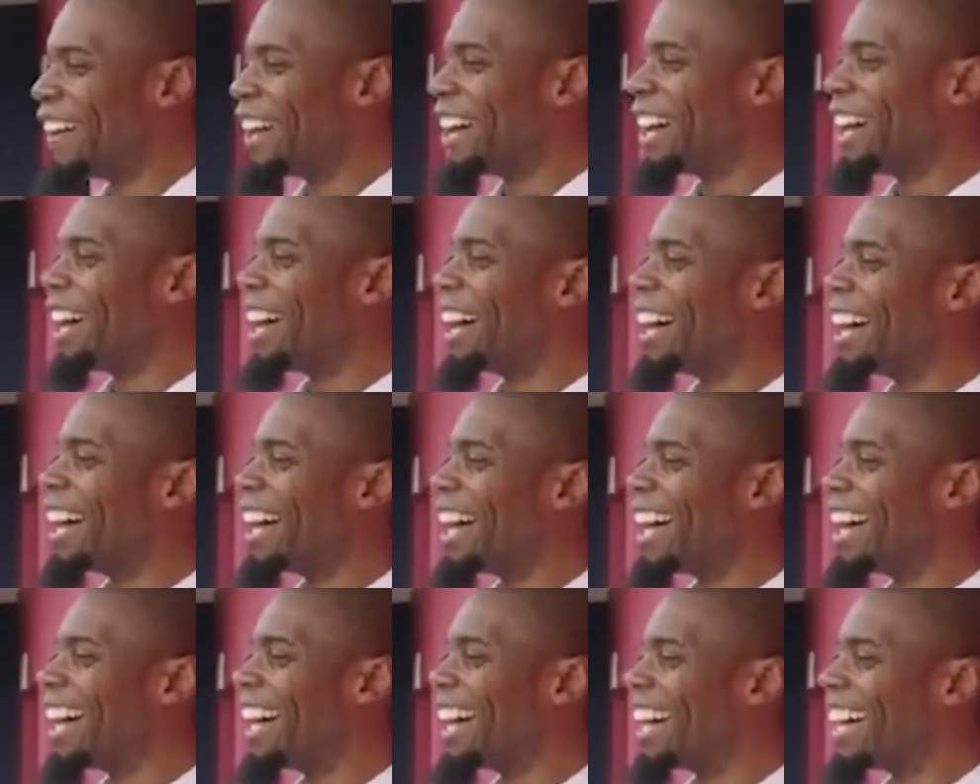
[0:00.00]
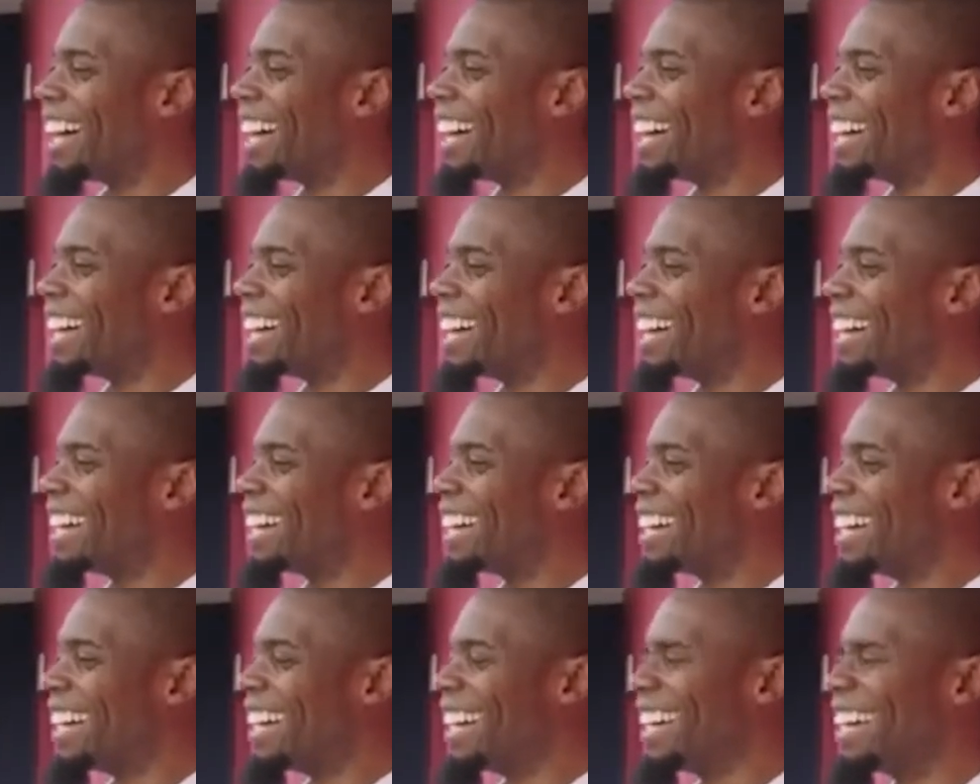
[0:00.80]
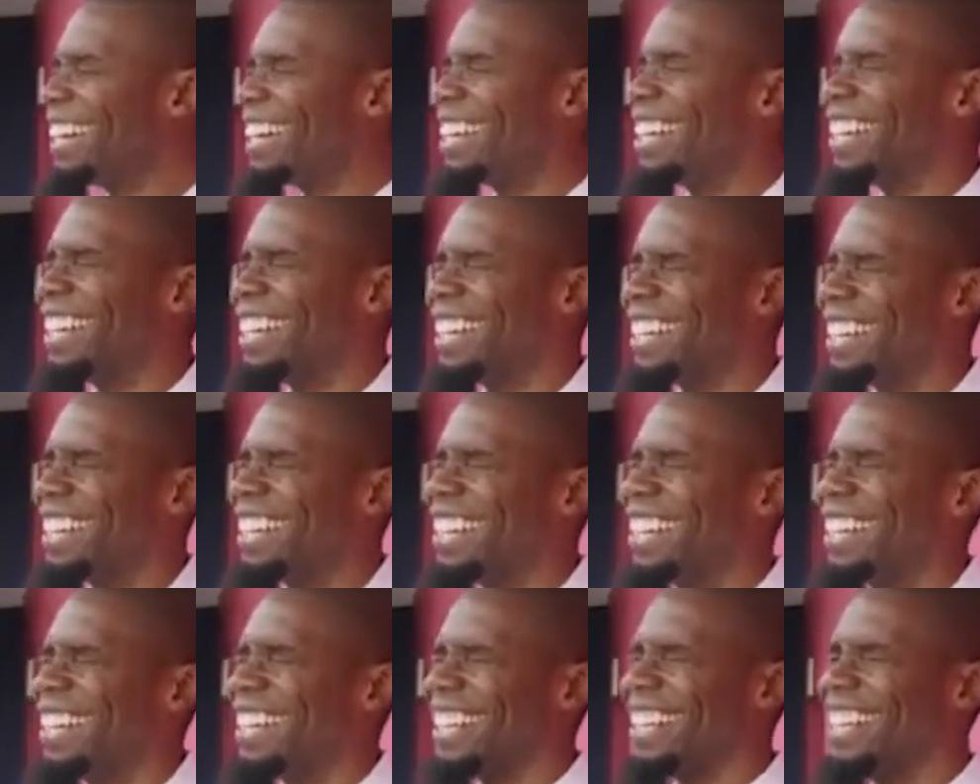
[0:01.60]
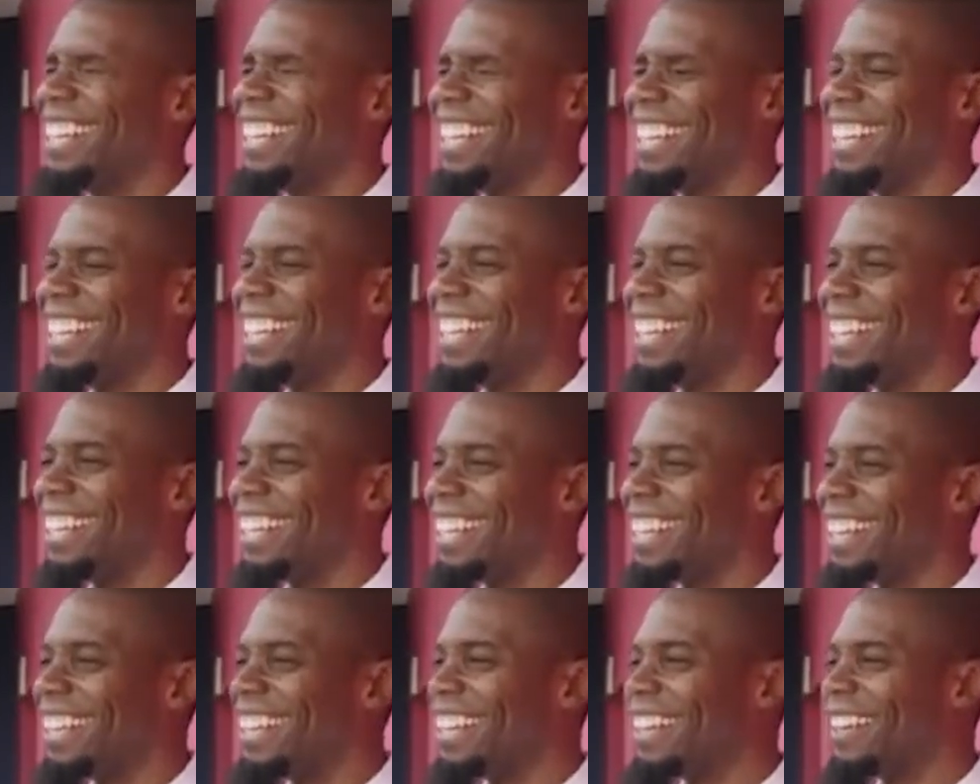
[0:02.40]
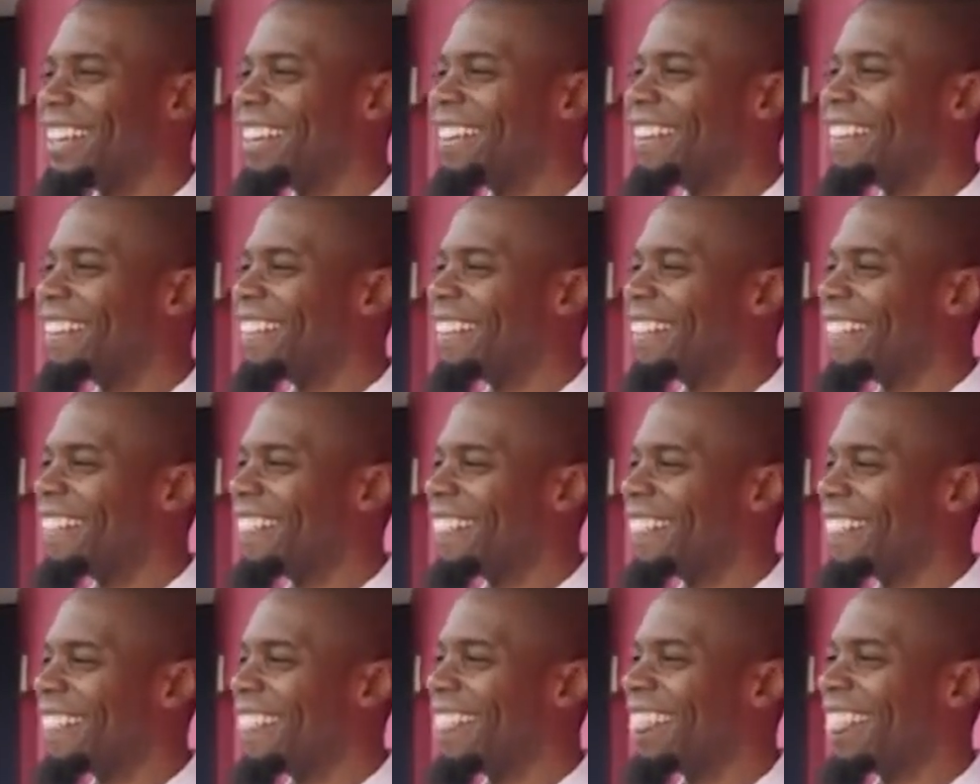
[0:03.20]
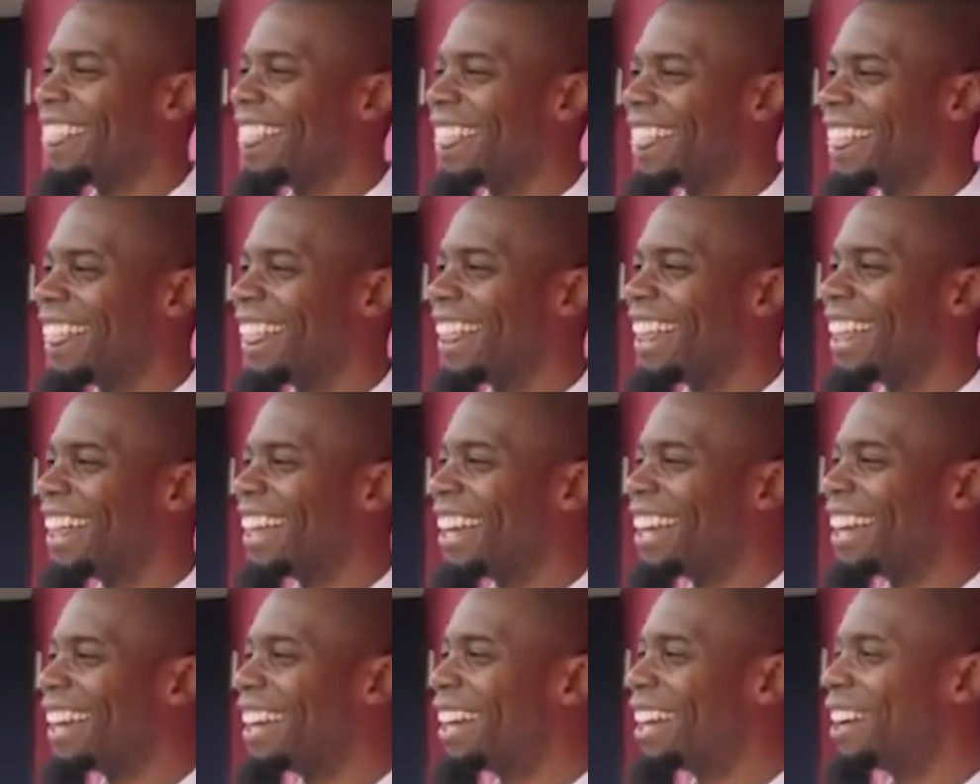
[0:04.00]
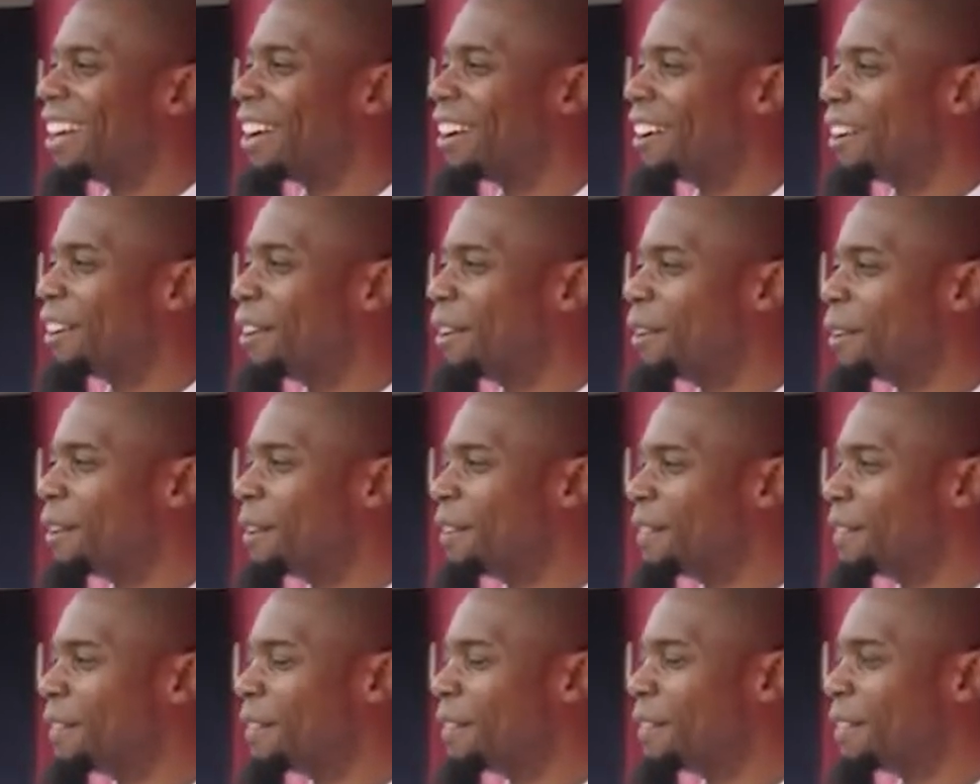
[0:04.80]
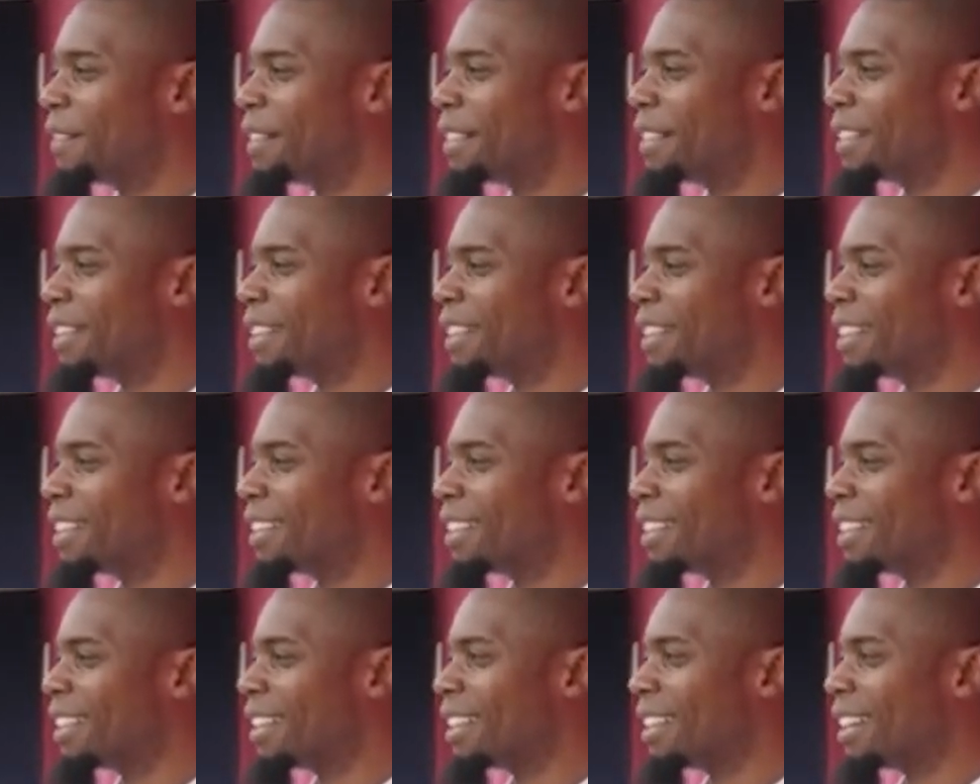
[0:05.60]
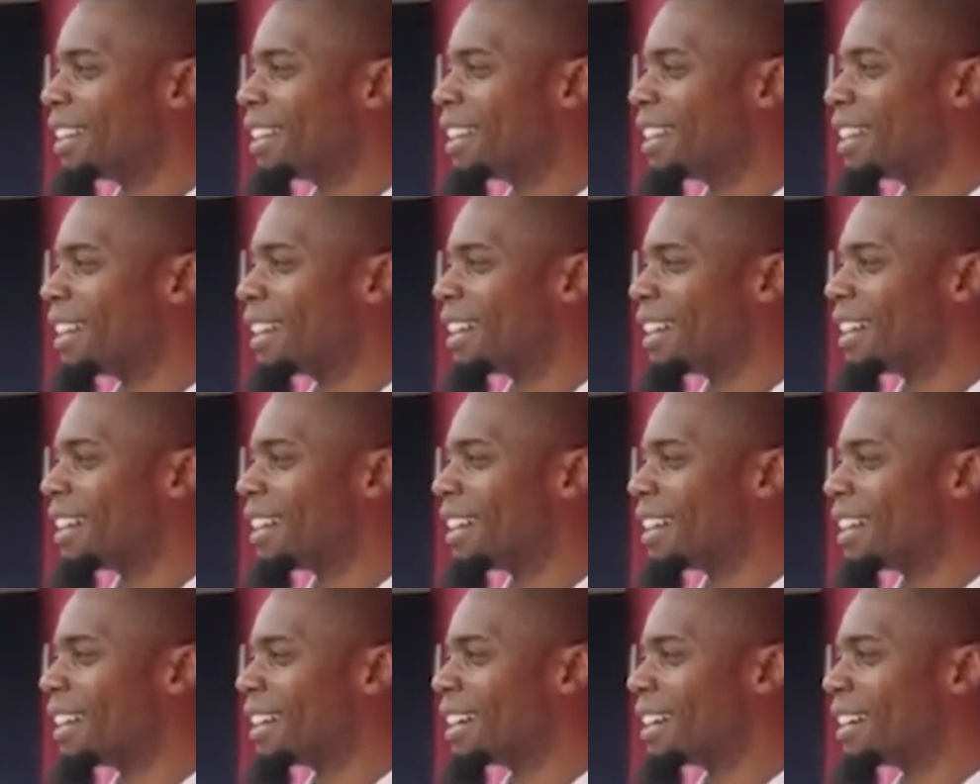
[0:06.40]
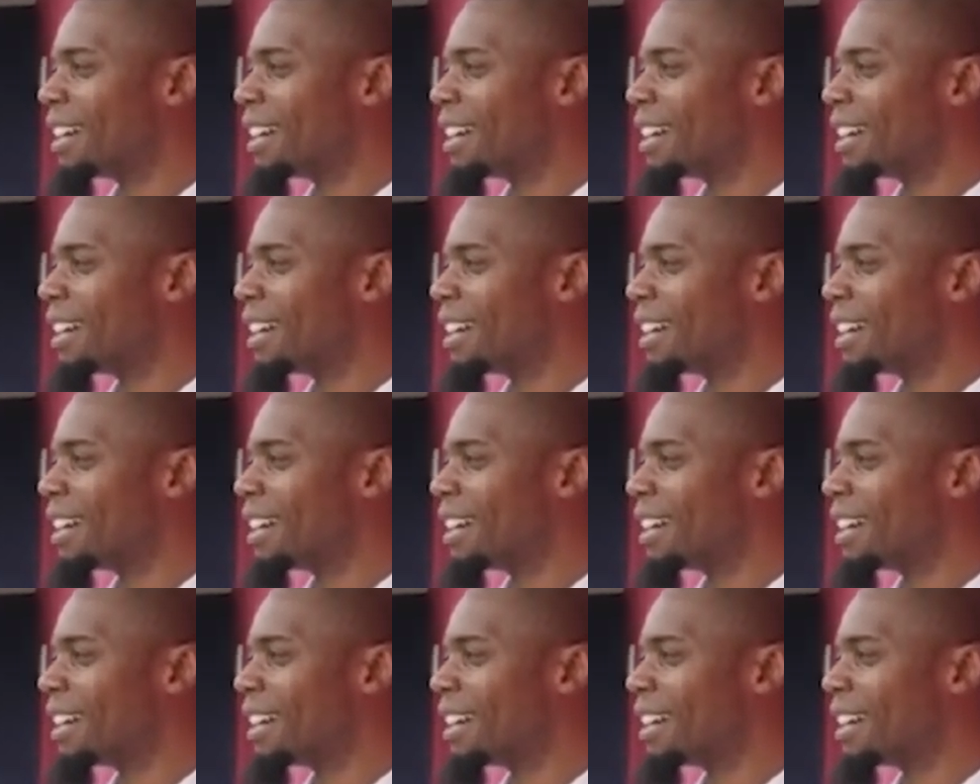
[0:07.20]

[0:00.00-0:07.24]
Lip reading: The person shown says nothing.